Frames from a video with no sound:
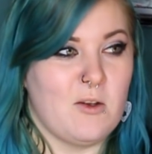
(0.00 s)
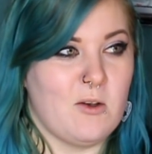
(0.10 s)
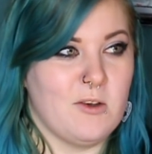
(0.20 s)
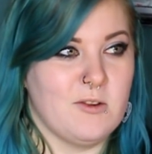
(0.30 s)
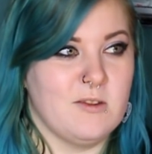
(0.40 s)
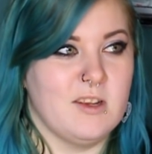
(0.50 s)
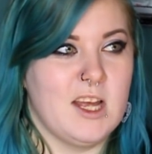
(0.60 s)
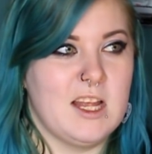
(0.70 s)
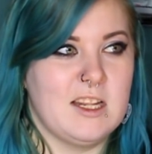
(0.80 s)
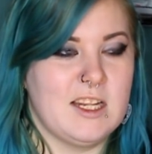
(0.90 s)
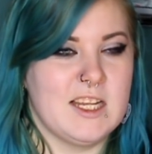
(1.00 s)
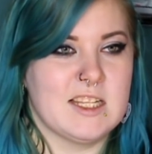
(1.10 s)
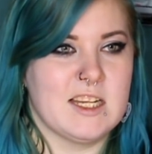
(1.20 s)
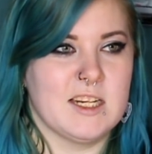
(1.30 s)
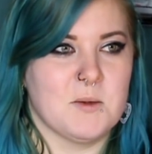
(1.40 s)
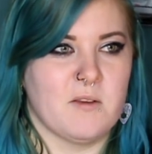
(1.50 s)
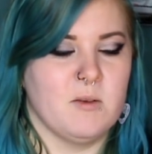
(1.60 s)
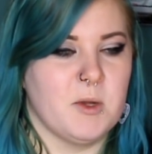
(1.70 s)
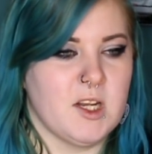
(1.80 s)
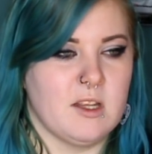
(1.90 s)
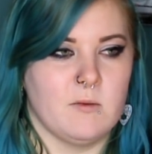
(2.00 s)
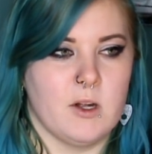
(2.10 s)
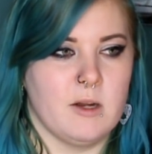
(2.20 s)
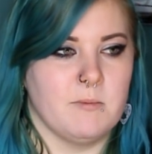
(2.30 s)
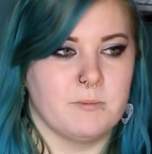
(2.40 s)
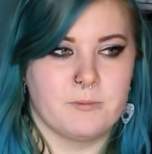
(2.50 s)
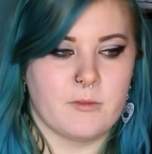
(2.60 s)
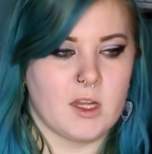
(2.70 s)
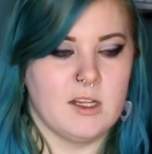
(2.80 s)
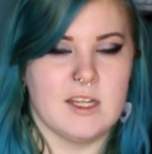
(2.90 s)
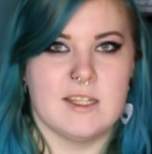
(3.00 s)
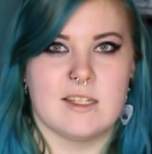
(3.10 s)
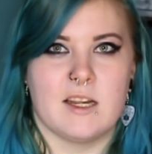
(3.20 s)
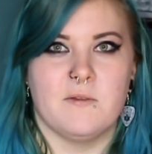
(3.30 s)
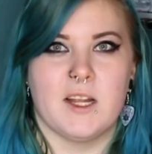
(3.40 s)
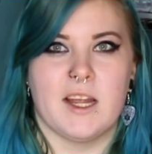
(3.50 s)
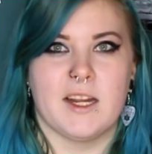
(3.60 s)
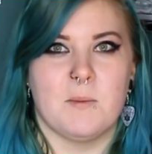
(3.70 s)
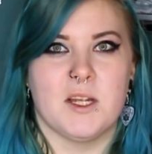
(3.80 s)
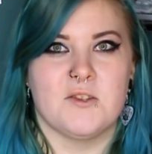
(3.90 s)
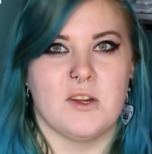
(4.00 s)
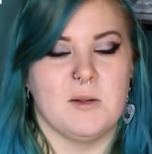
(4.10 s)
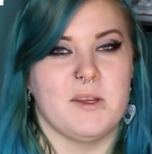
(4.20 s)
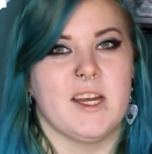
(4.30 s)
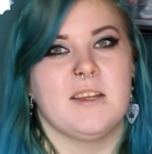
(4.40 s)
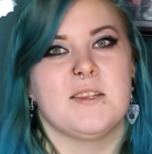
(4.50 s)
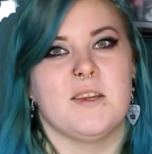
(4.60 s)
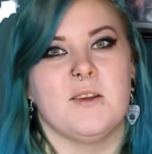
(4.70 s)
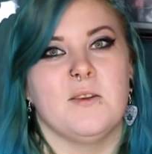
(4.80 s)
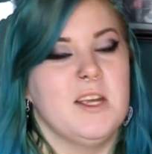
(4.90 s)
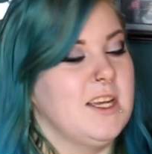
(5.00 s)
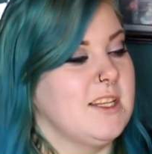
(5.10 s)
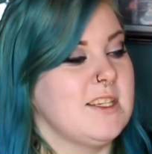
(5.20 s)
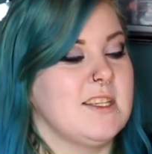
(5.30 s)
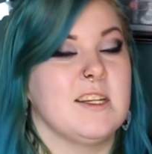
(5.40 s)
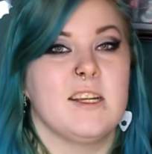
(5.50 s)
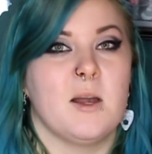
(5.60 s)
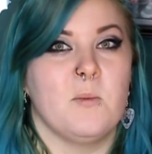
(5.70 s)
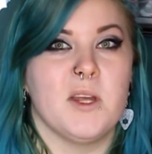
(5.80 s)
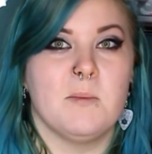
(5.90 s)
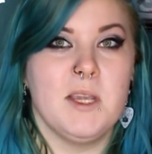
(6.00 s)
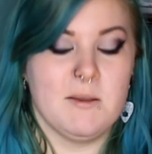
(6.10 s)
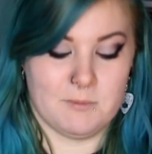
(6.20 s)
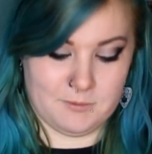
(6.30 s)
on listening to everybody in the room because I feel like I might struggle with that, so this is going to come with me.